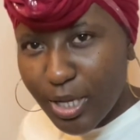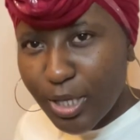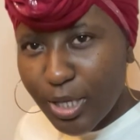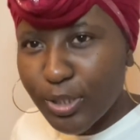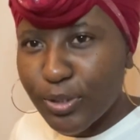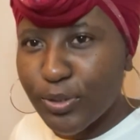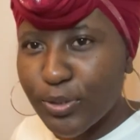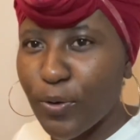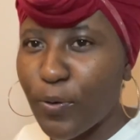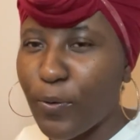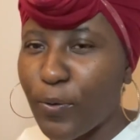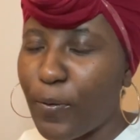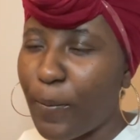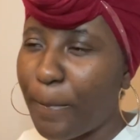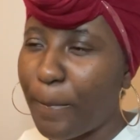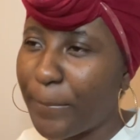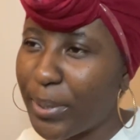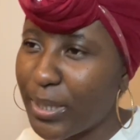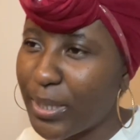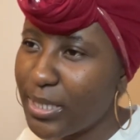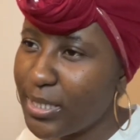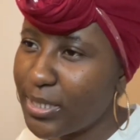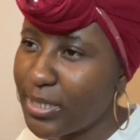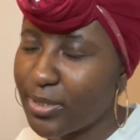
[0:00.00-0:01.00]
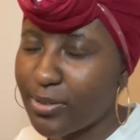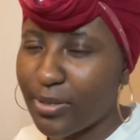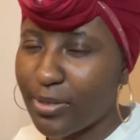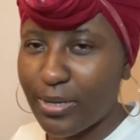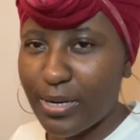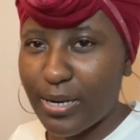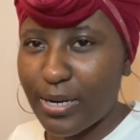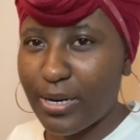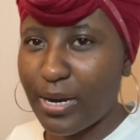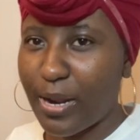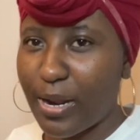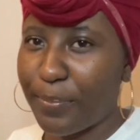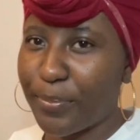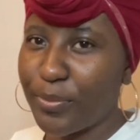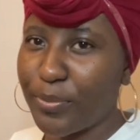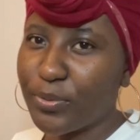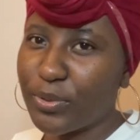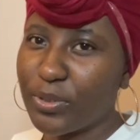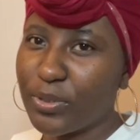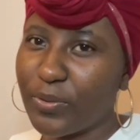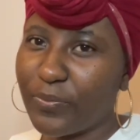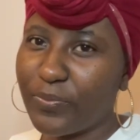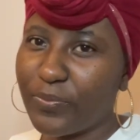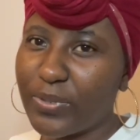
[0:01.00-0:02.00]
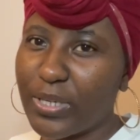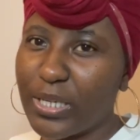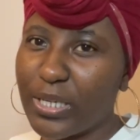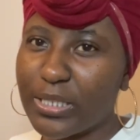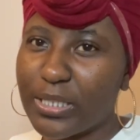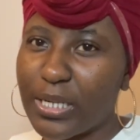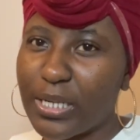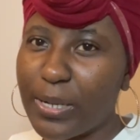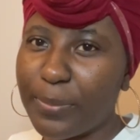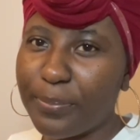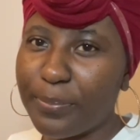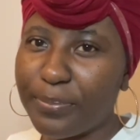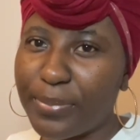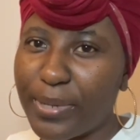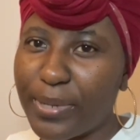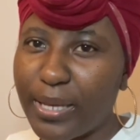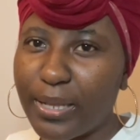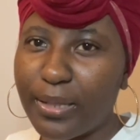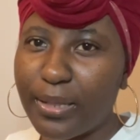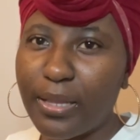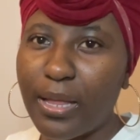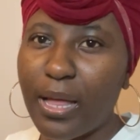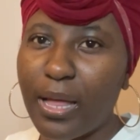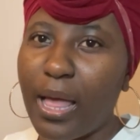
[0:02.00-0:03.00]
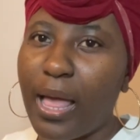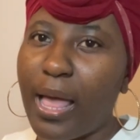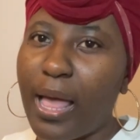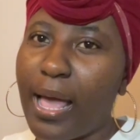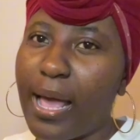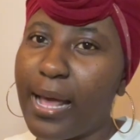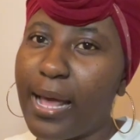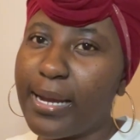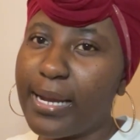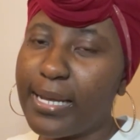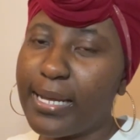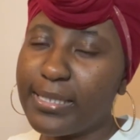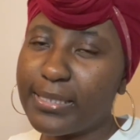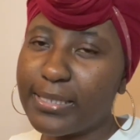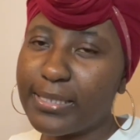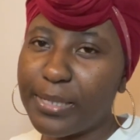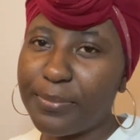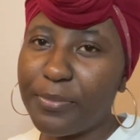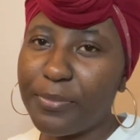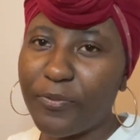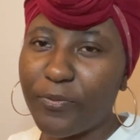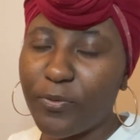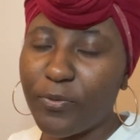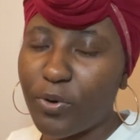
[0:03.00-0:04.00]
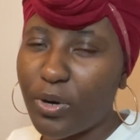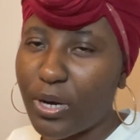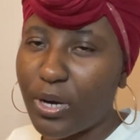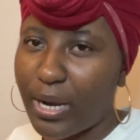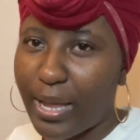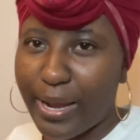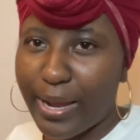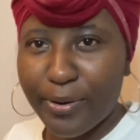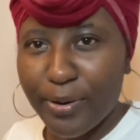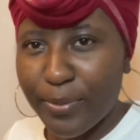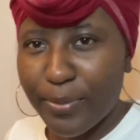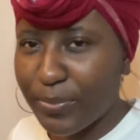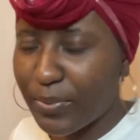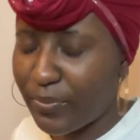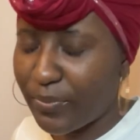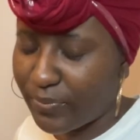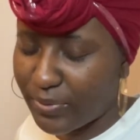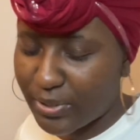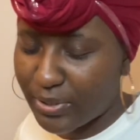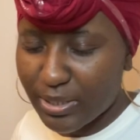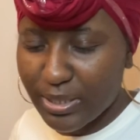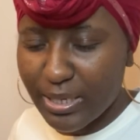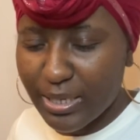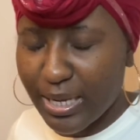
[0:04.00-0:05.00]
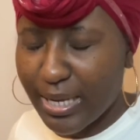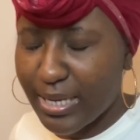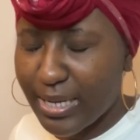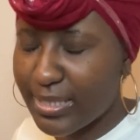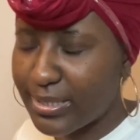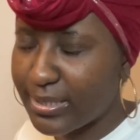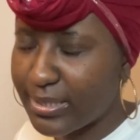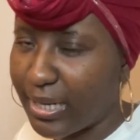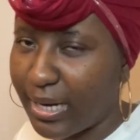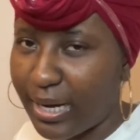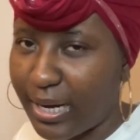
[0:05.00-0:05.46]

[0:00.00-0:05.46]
So no, please turn on that post notification bell. And I said before, like up the video guys,